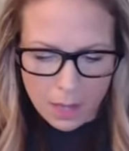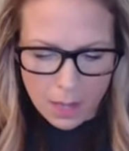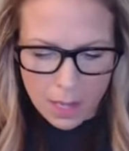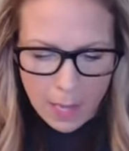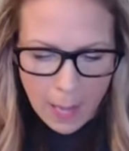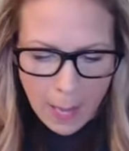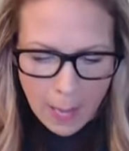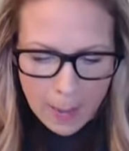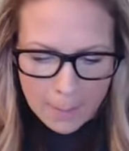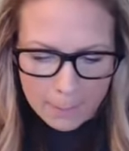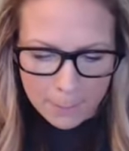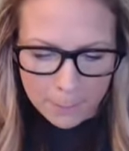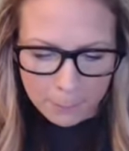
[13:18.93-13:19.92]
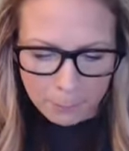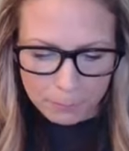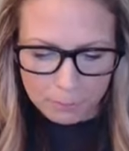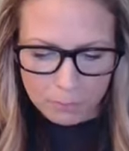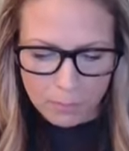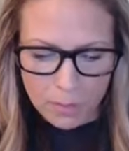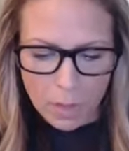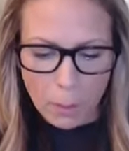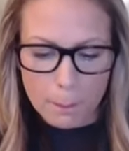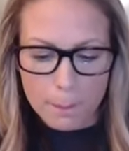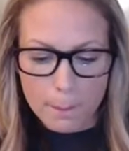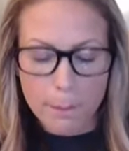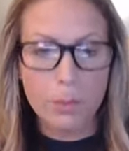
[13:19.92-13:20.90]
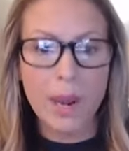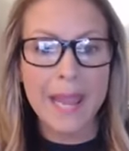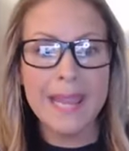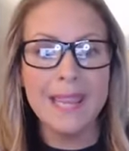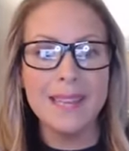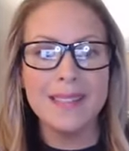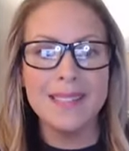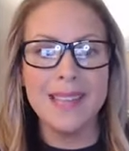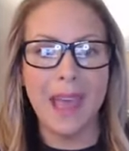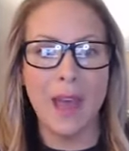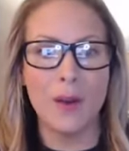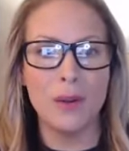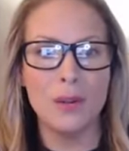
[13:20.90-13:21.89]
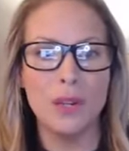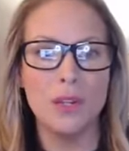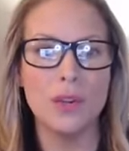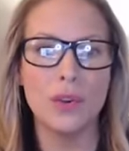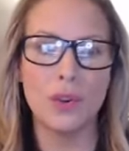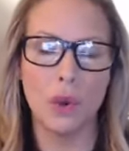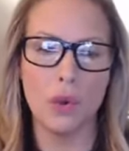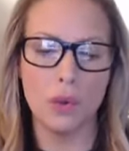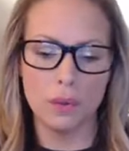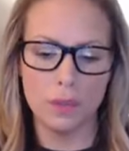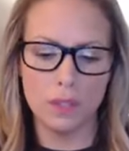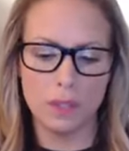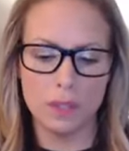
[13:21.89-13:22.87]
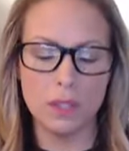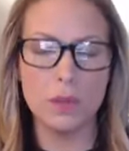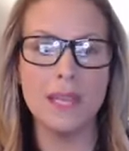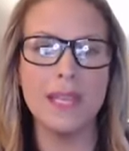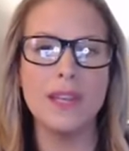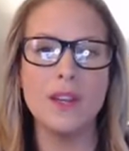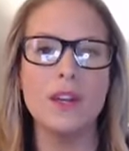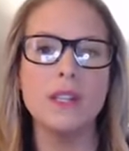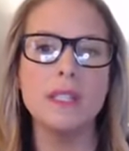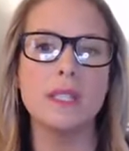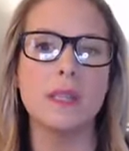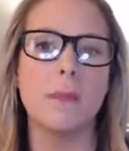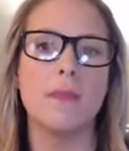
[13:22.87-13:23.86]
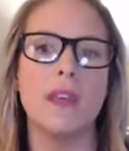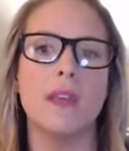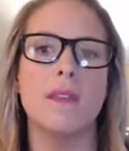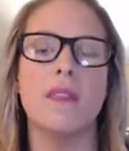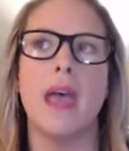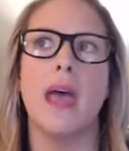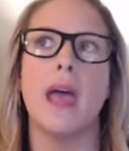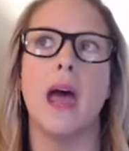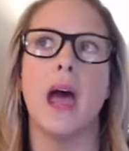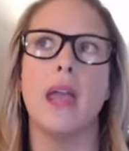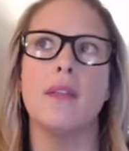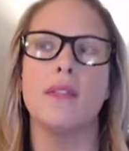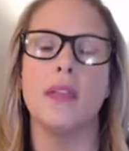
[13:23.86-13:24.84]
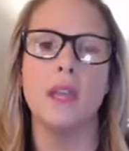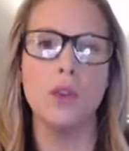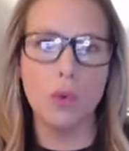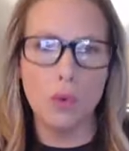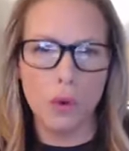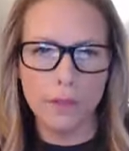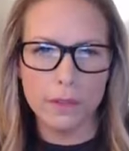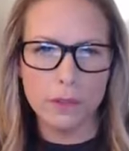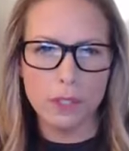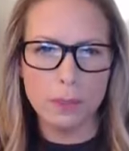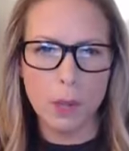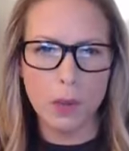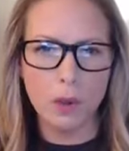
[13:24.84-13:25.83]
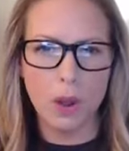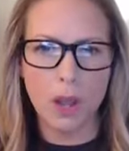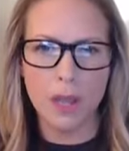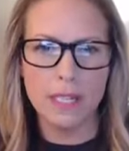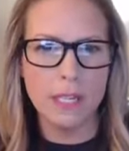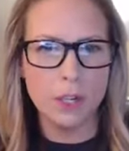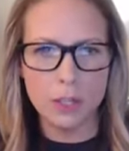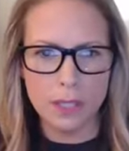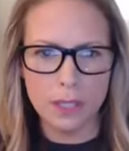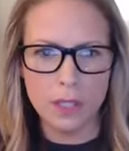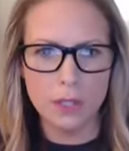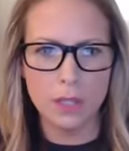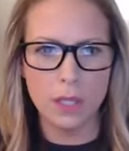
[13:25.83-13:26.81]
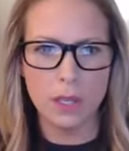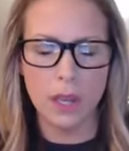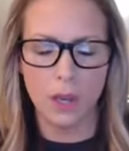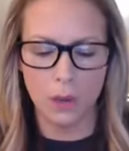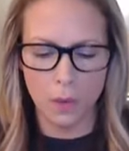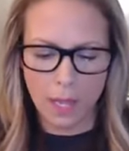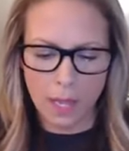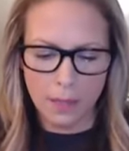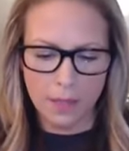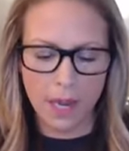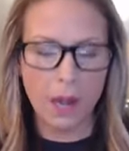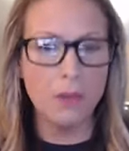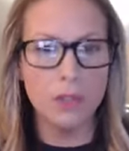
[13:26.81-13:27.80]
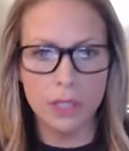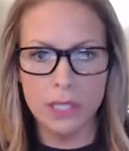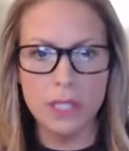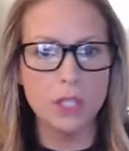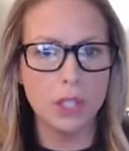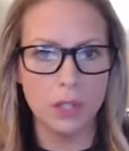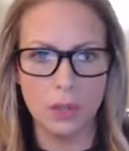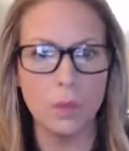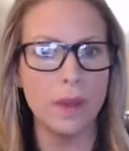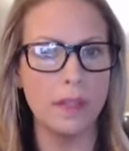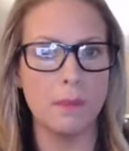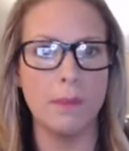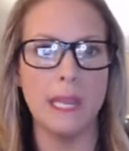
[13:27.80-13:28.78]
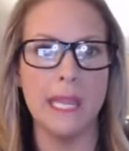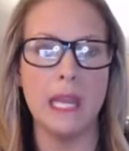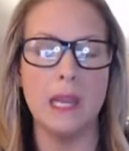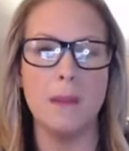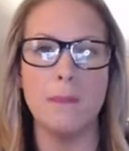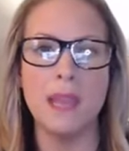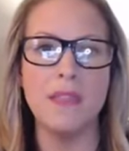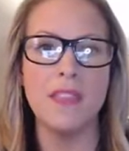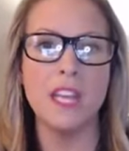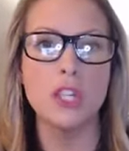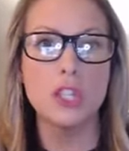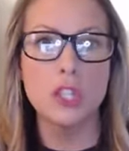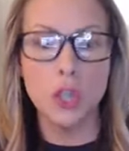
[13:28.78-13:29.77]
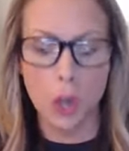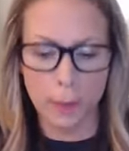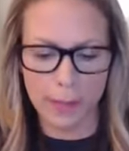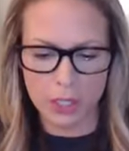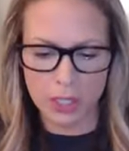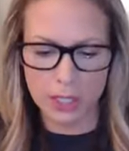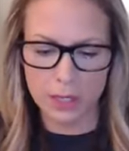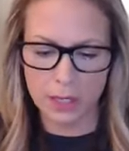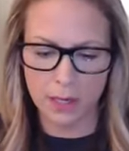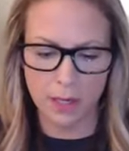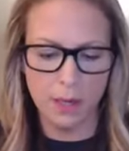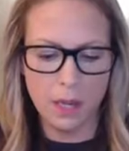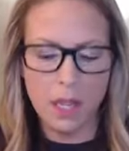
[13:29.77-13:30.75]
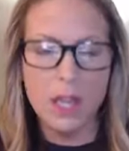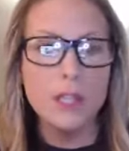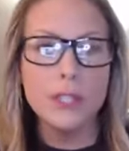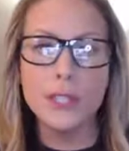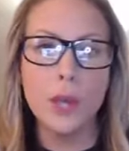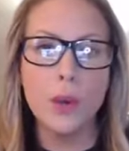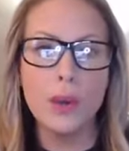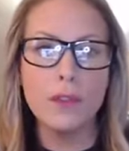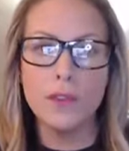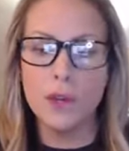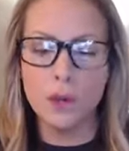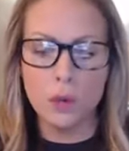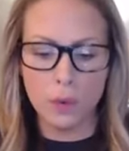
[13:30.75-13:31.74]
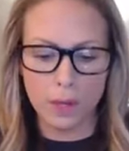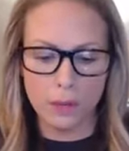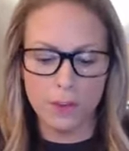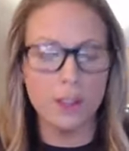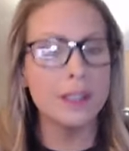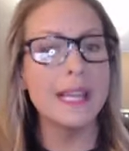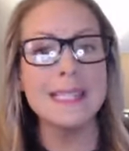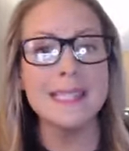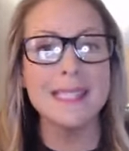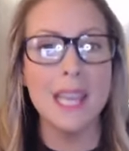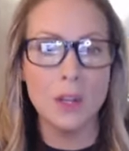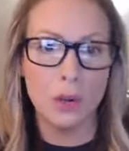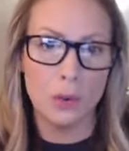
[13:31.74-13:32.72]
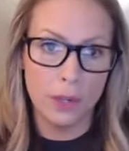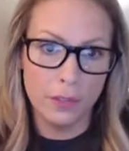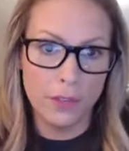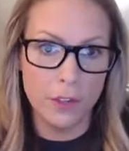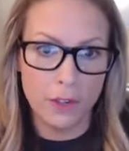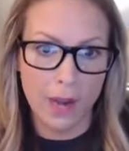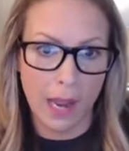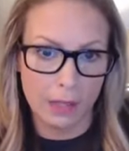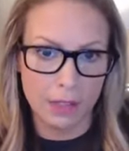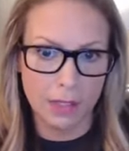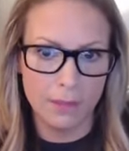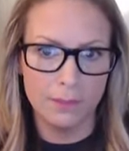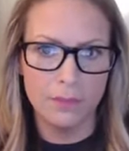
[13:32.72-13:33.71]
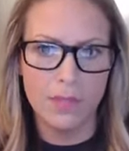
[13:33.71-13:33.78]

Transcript: Um, break down your goals. So here is something that I think Orville spoke on years and years ago that I really took with me and it made things so much easier. So if you're going for, let's say you're going for director